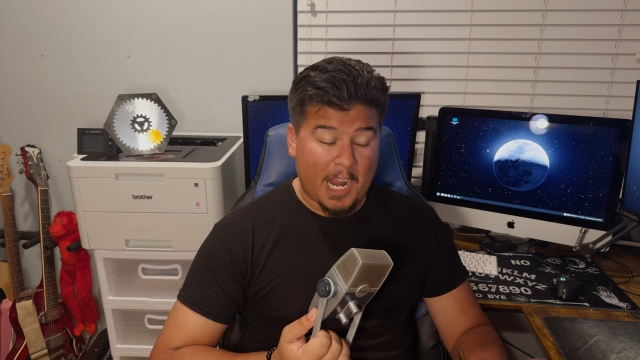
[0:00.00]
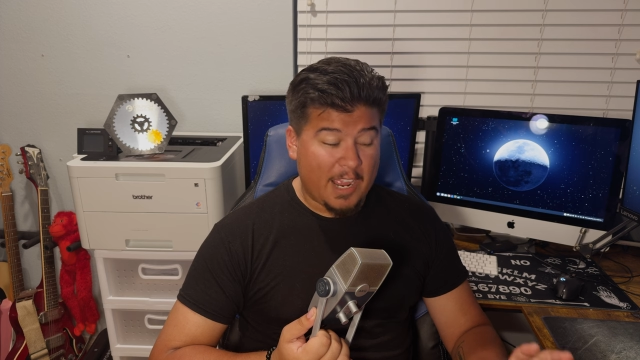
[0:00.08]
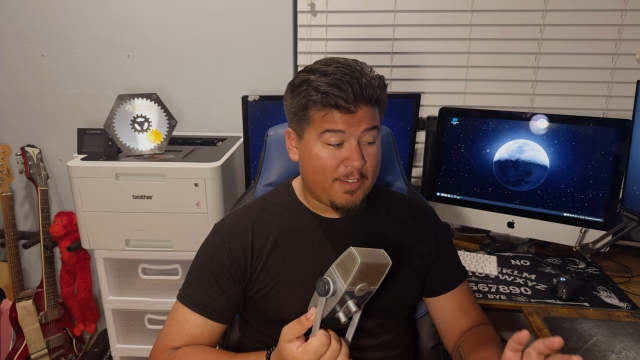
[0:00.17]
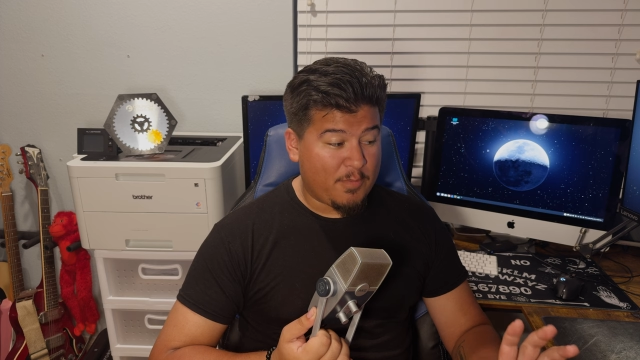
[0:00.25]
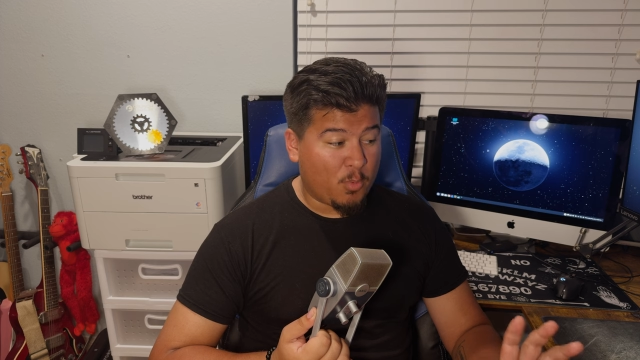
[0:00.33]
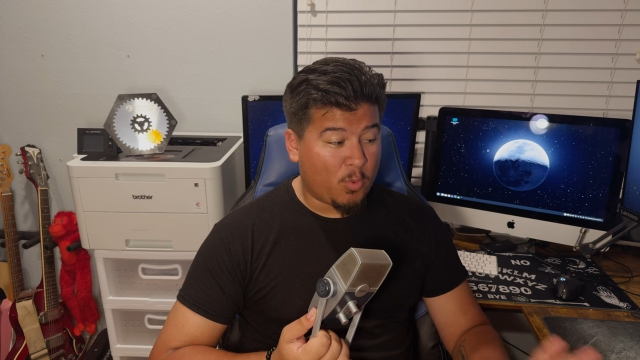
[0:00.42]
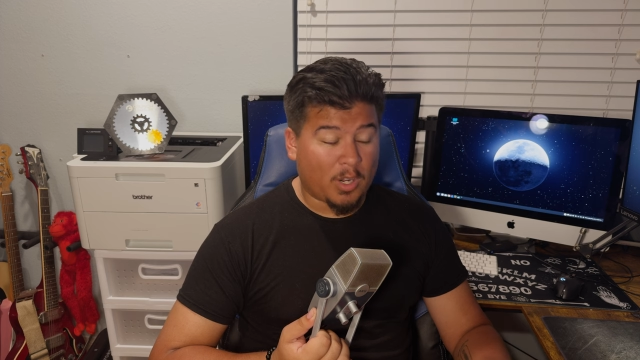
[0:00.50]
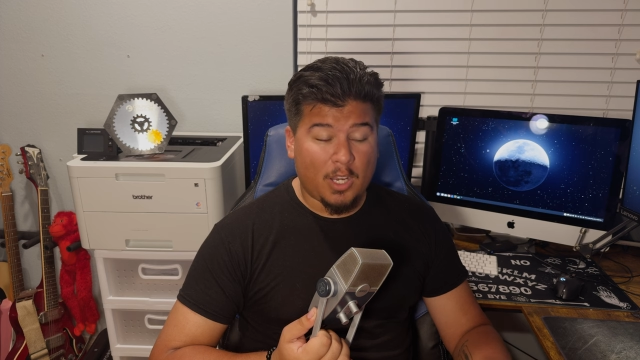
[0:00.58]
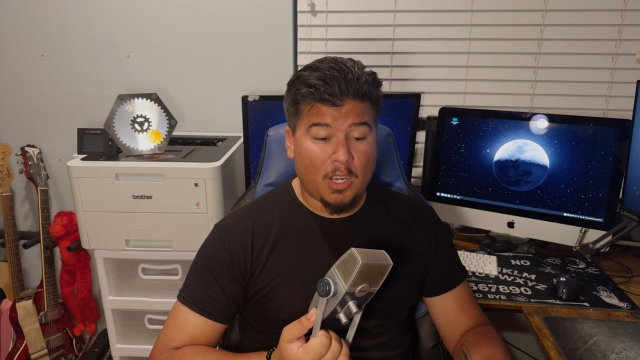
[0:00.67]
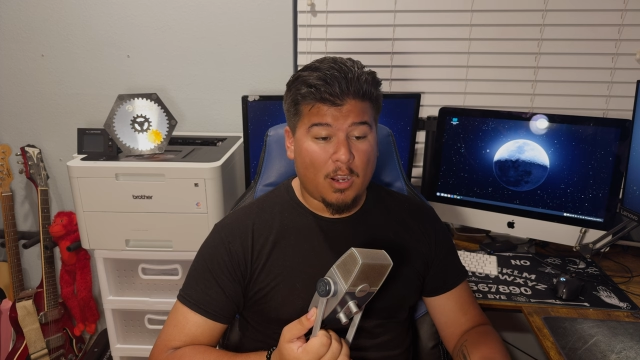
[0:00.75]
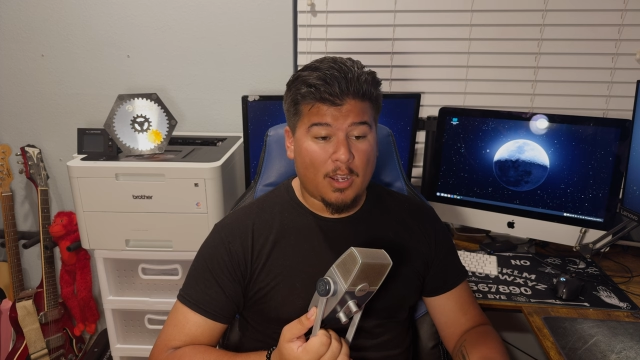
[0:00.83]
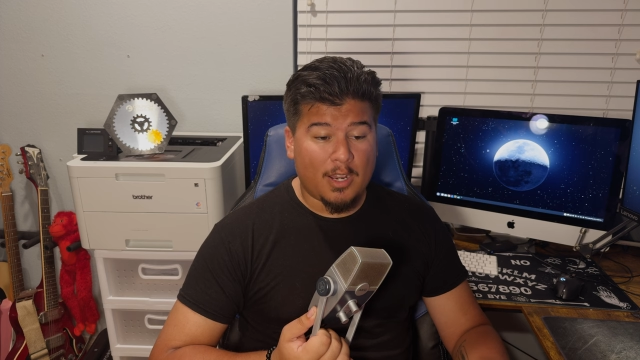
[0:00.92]
I've been
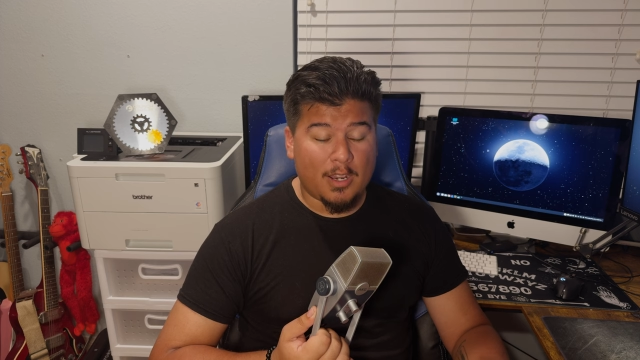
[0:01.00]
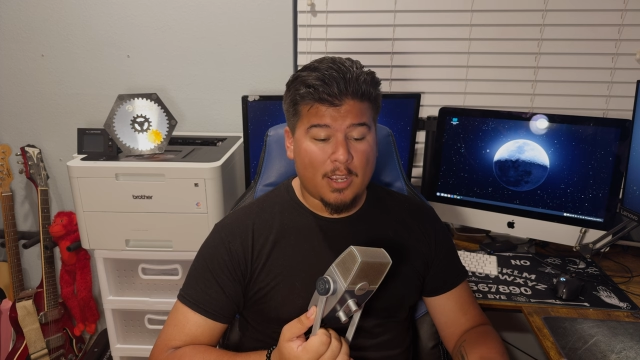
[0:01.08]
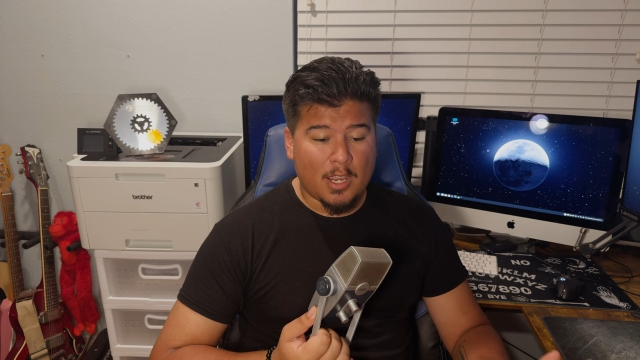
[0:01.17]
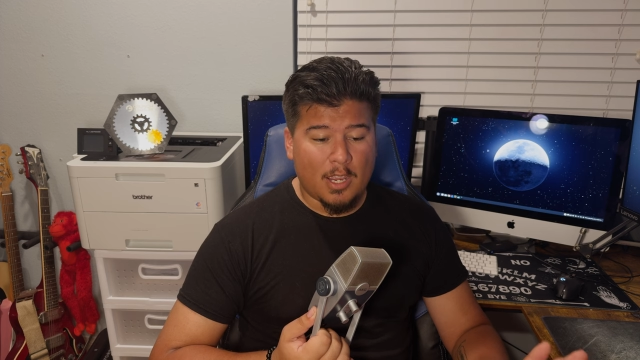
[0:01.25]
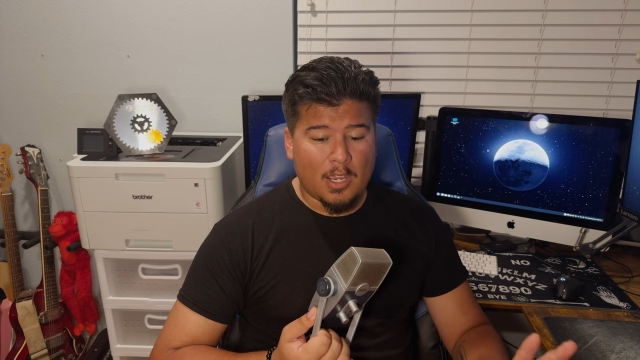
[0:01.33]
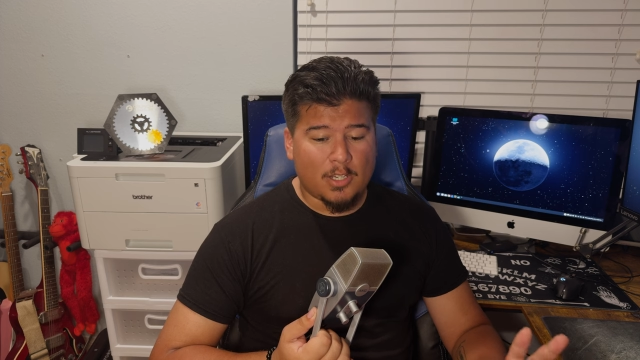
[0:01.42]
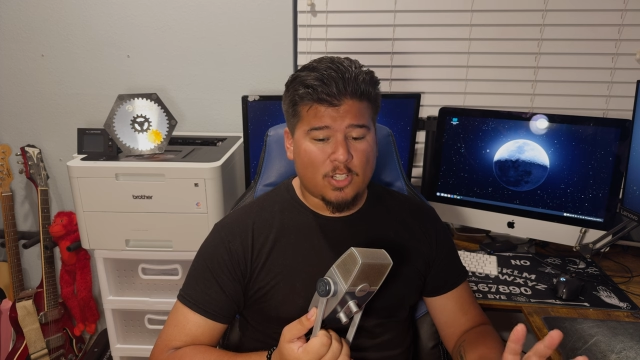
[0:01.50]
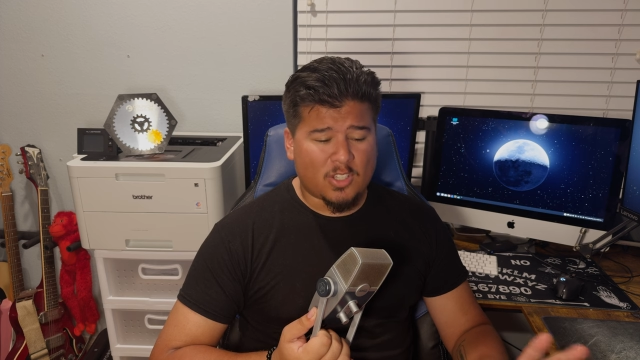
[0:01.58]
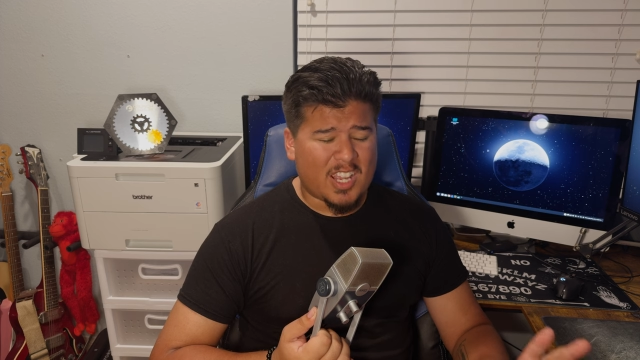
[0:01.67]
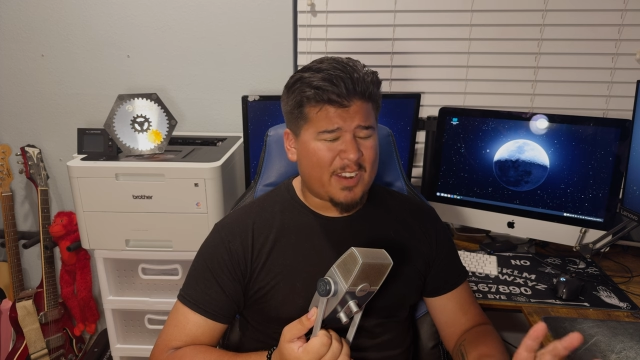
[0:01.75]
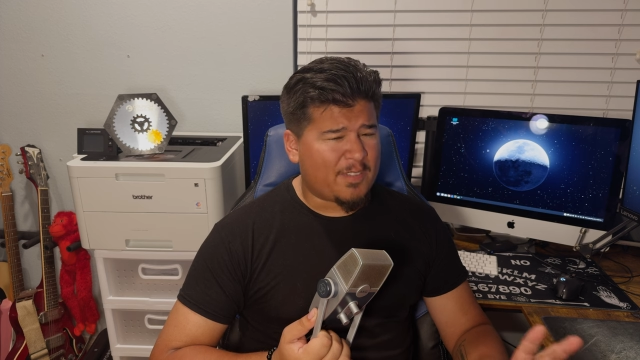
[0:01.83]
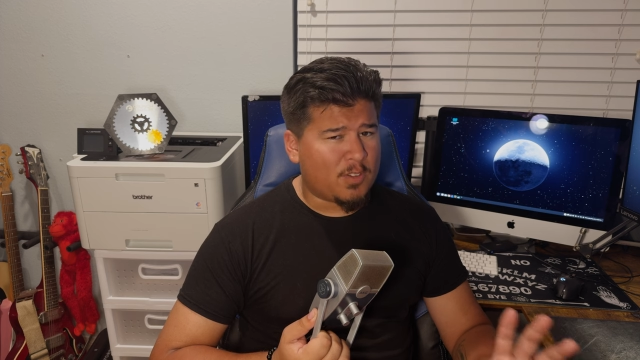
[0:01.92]
working on
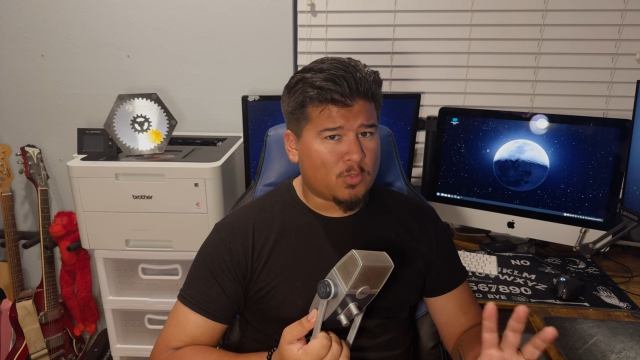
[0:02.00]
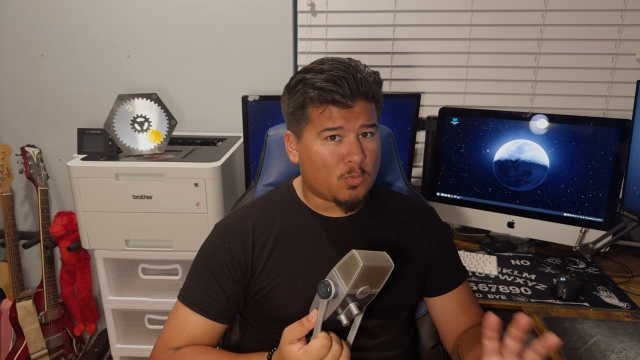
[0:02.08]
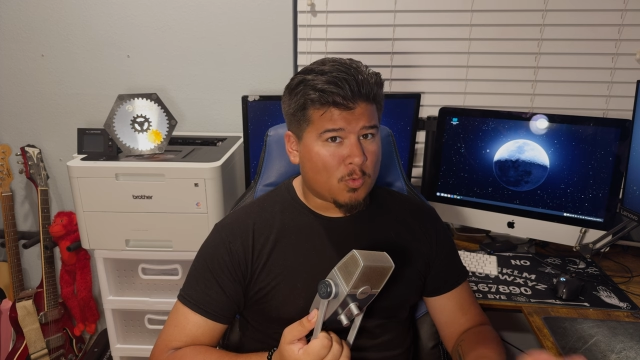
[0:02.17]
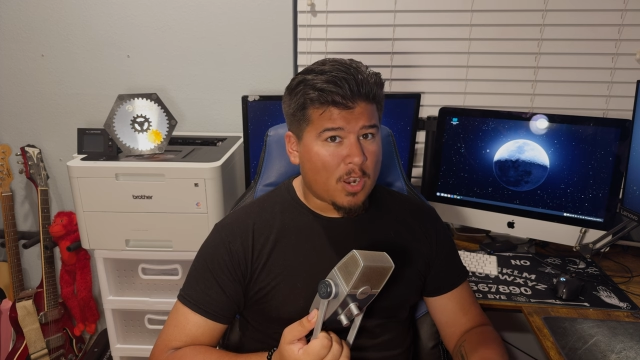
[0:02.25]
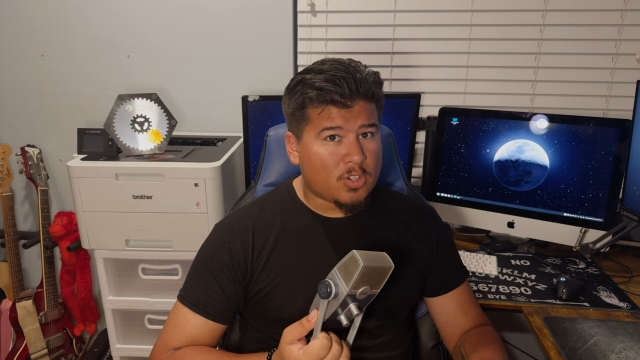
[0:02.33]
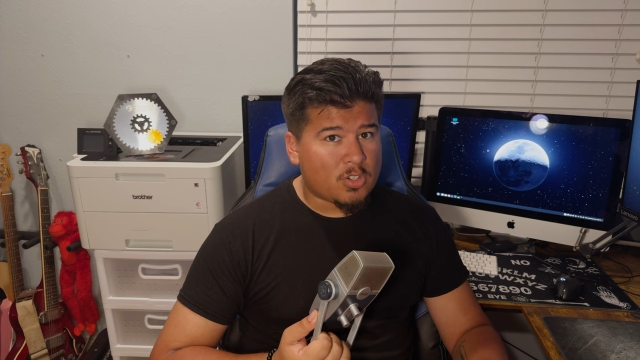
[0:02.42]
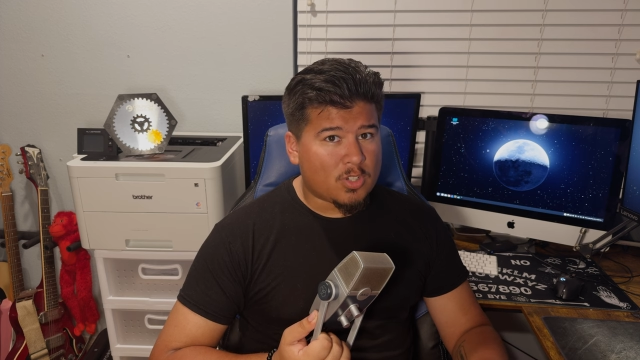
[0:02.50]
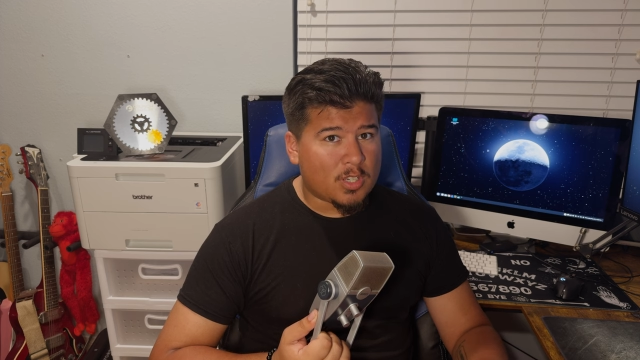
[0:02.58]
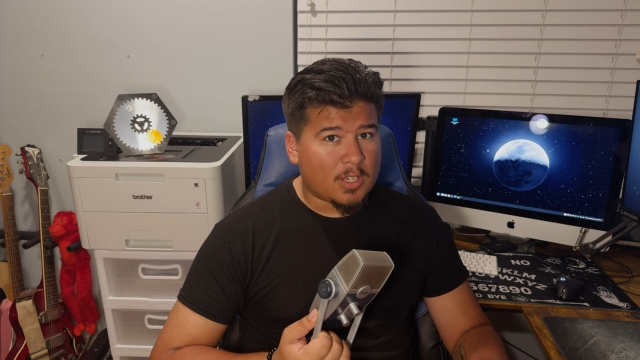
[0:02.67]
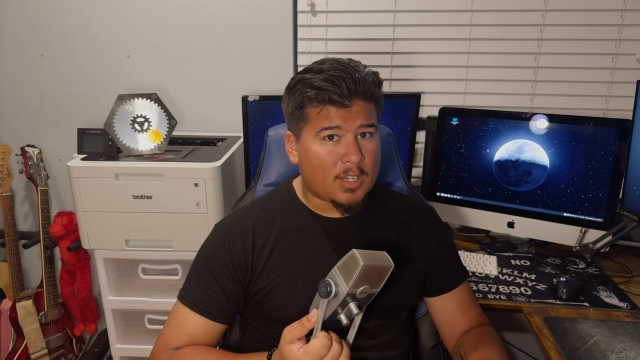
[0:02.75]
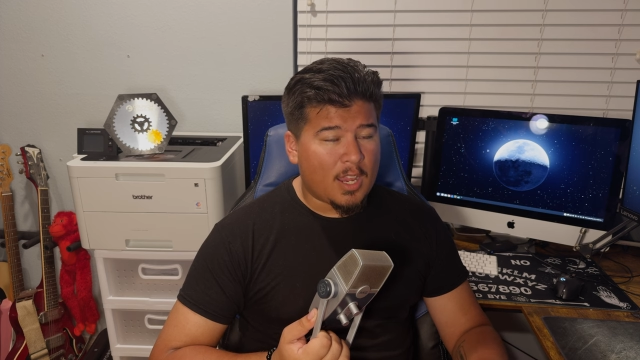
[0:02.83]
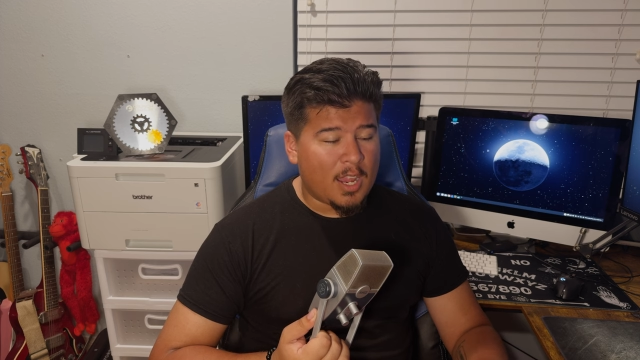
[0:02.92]
just kind of feels rushed,